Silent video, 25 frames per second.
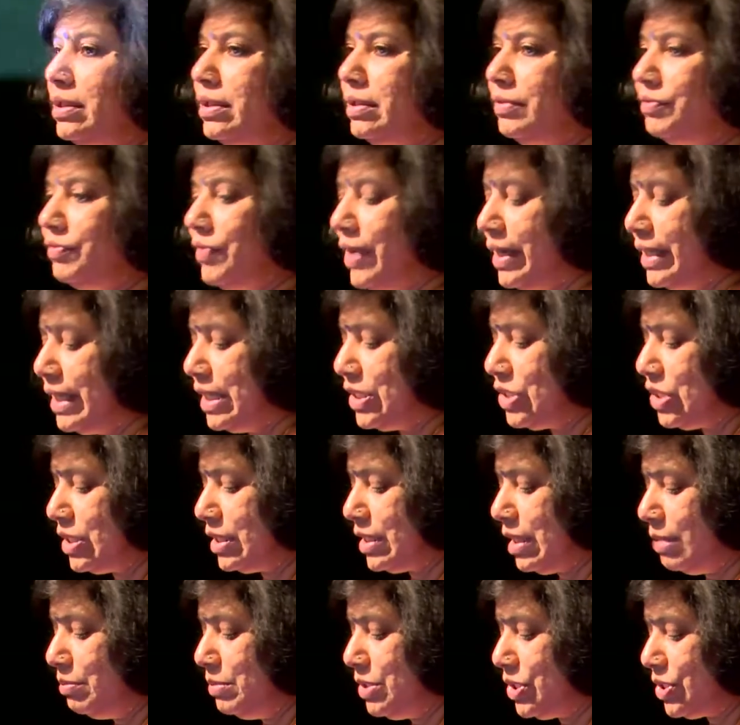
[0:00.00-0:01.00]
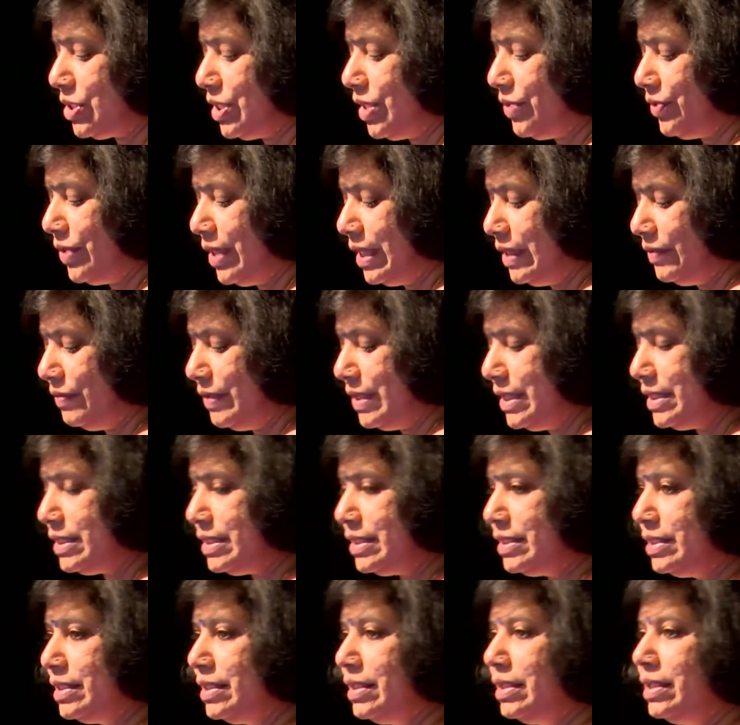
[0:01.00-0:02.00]
Financial Commissioner of Railways,
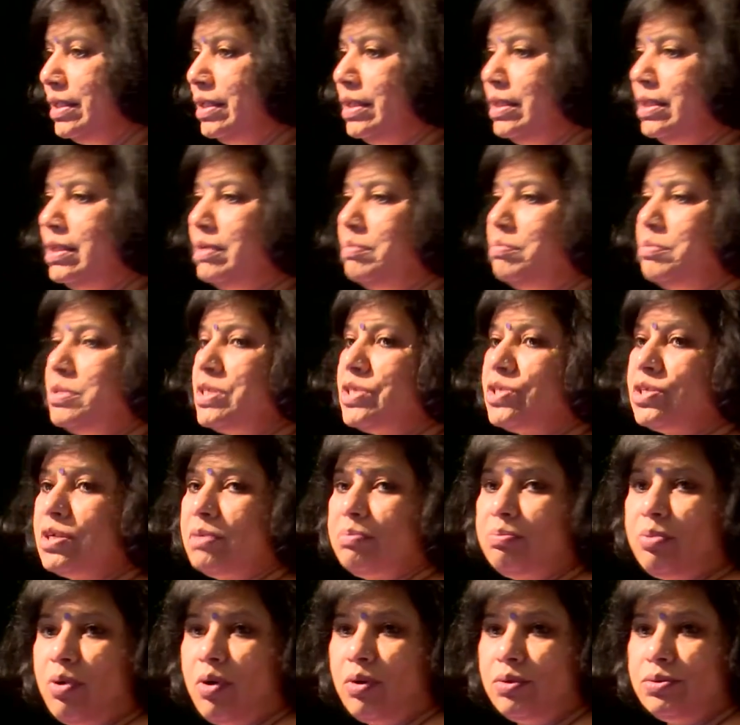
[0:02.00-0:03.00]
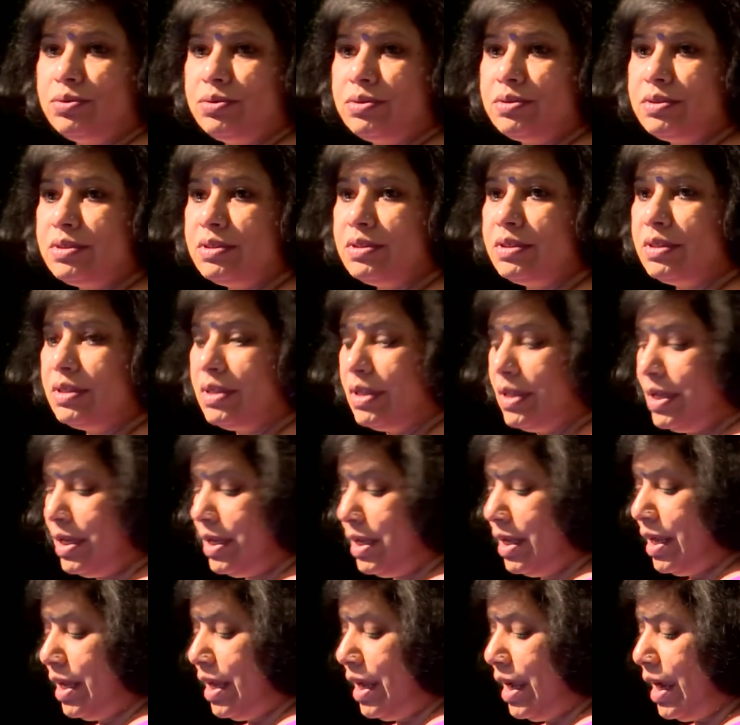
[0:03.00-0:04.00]
Mr. Pondos,
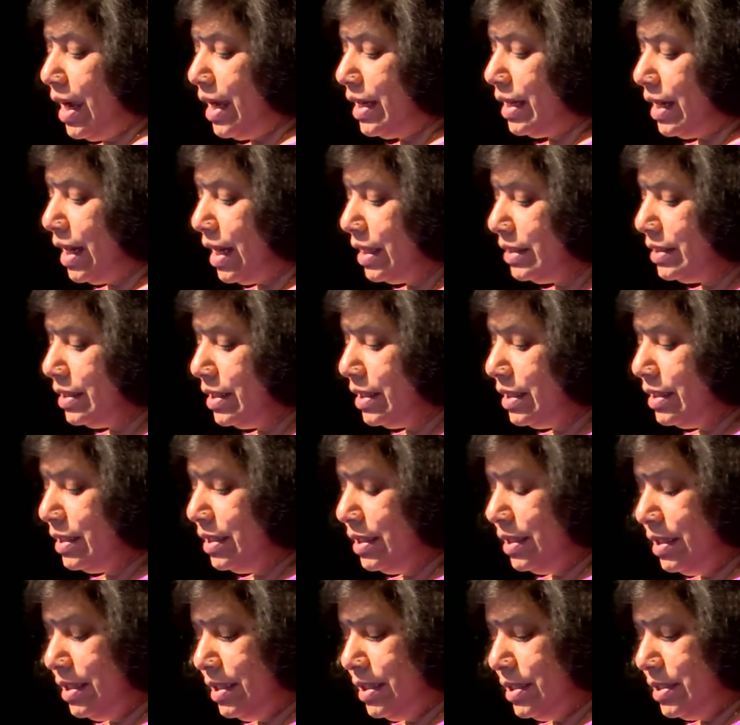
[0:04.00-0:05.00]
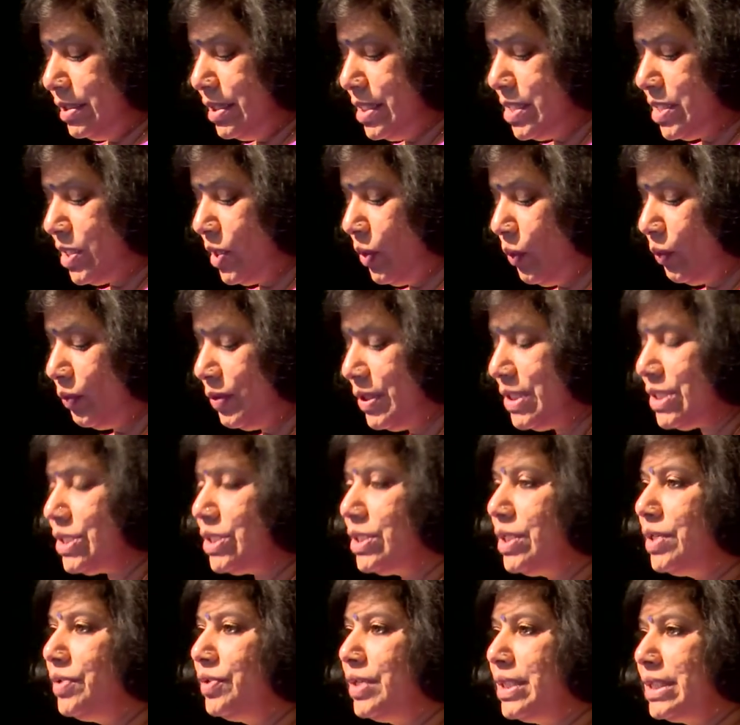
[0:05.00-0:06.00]
and other
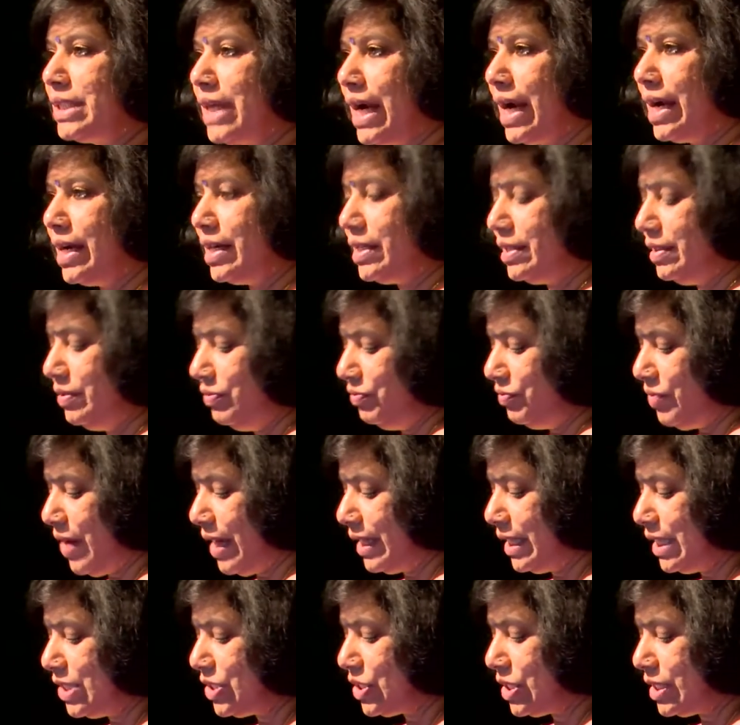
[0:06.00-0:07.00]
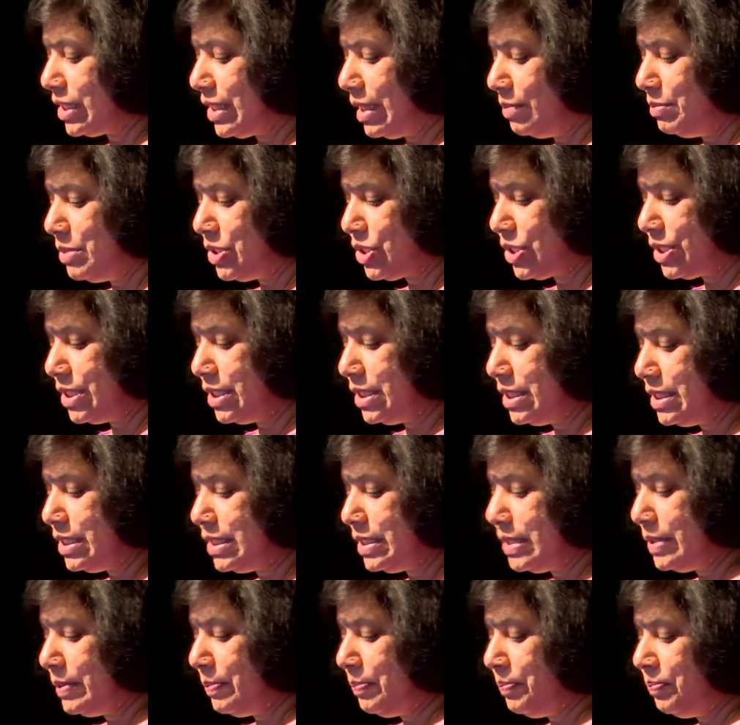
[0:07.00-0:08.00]
distinguished retired financial commissioners
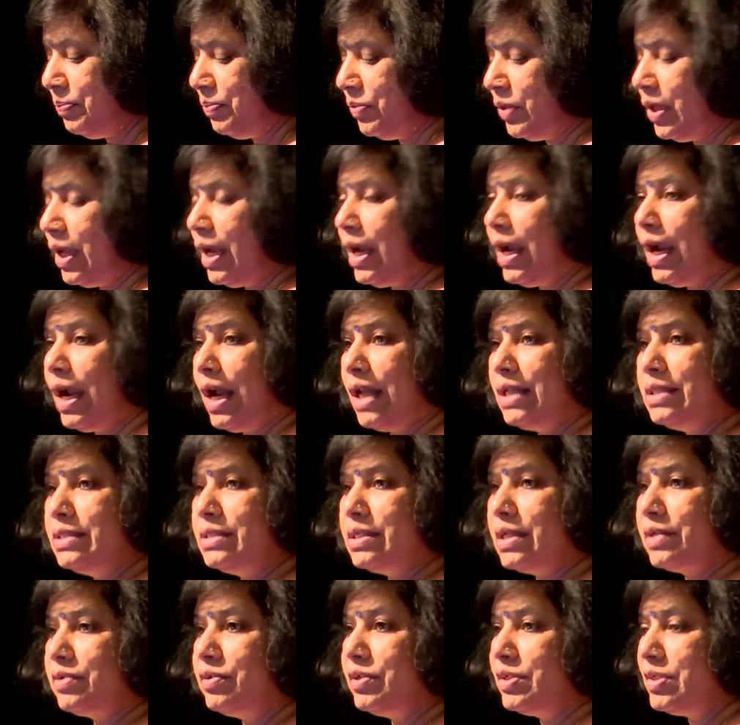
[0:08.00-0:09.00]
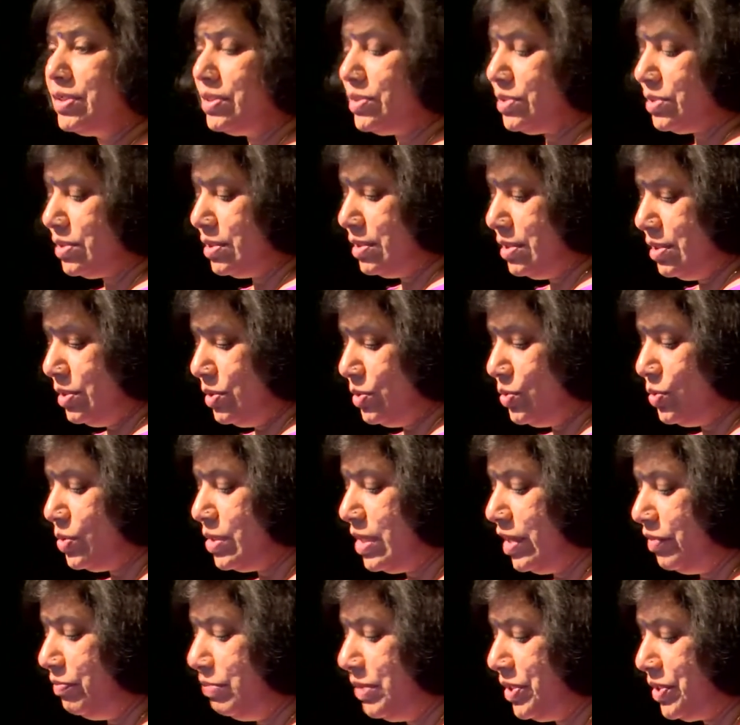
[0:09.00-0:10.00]
and secretaries to
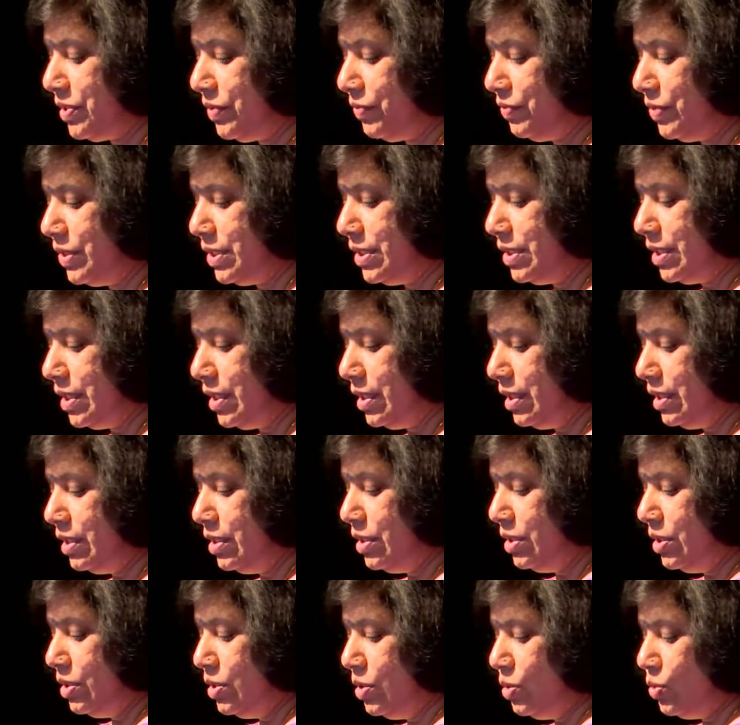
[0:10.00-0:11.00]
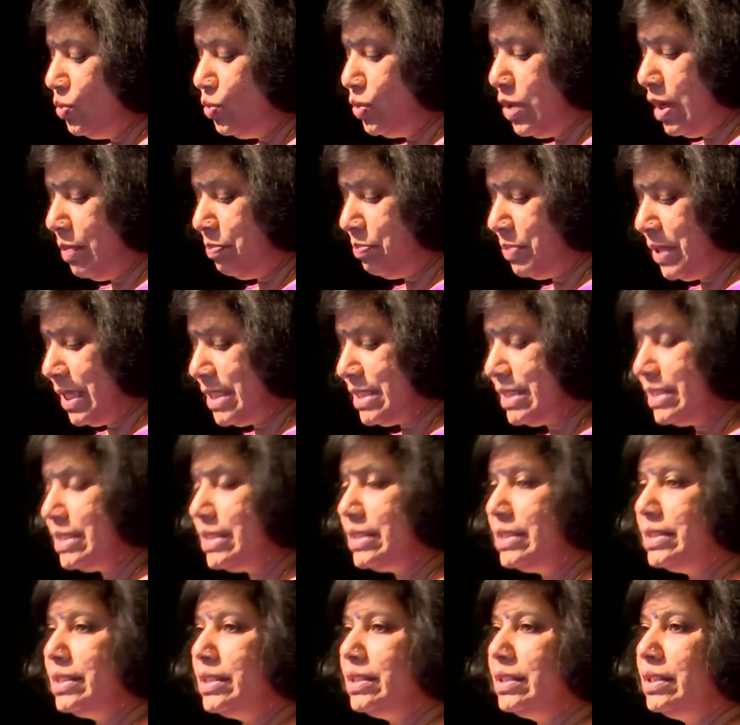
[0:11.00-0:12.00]
Government of India who are
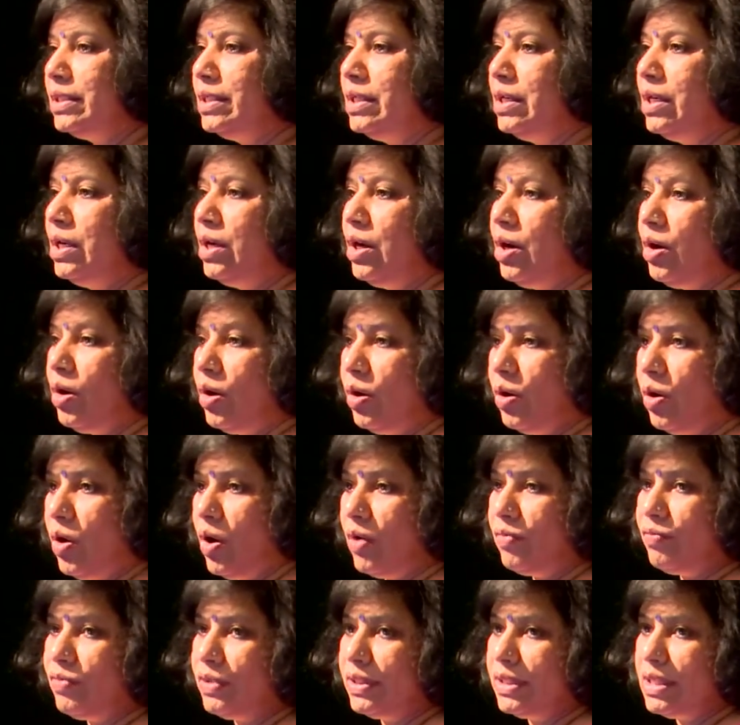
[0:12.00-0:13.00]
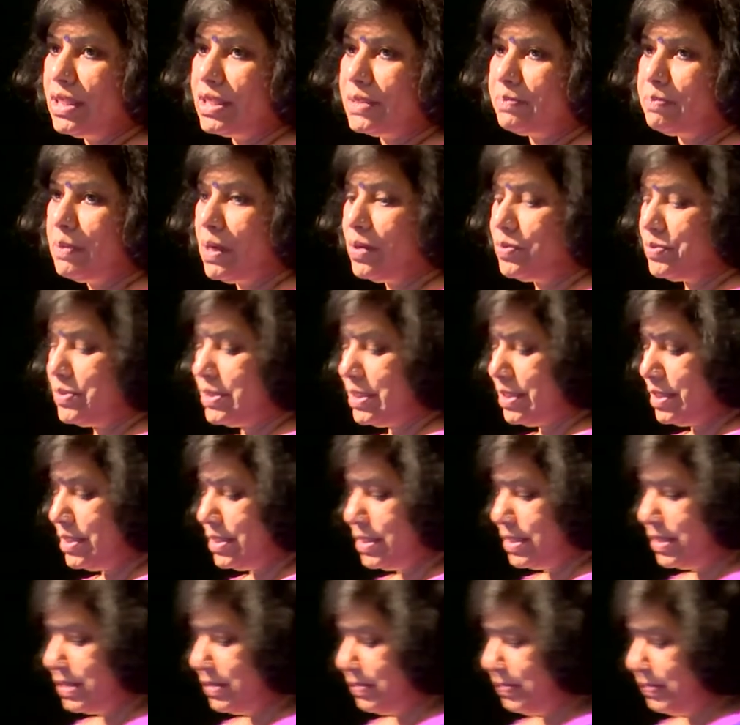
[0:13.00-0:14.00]
present here along with their
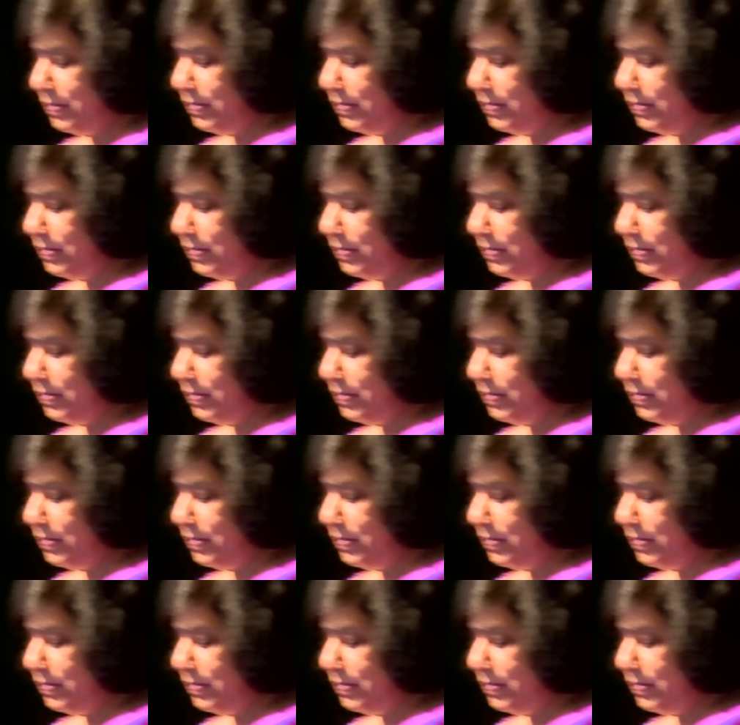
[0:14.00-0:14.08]
spouses,